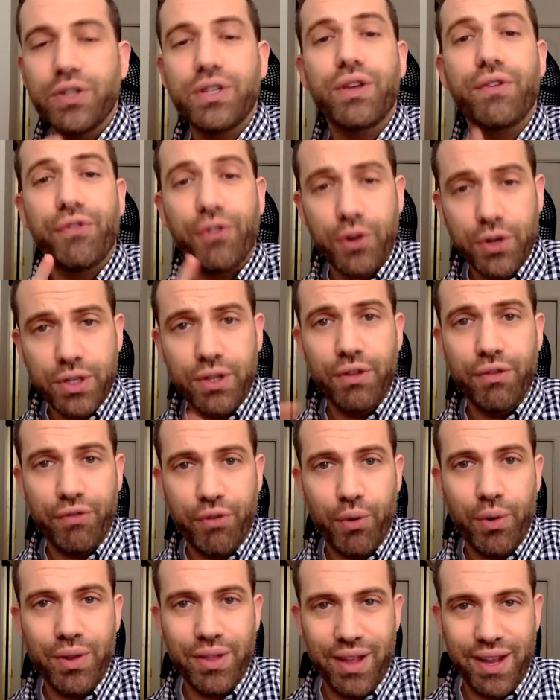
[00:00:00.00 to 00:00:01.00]
the first of the
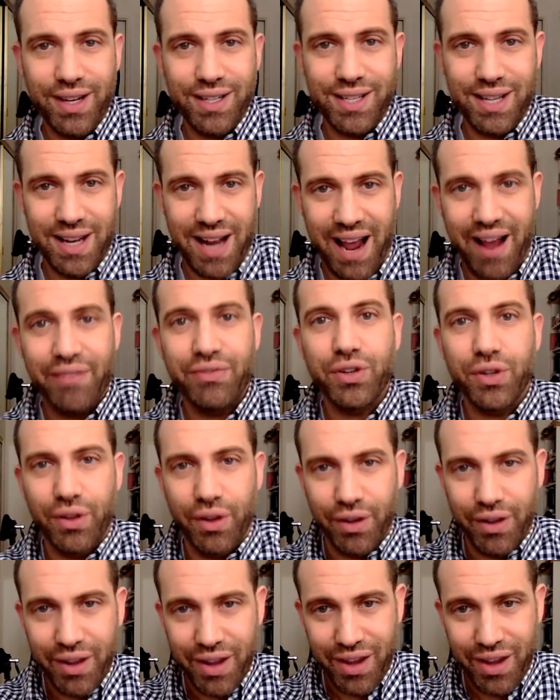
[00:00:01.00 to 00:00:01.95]
4 things. And after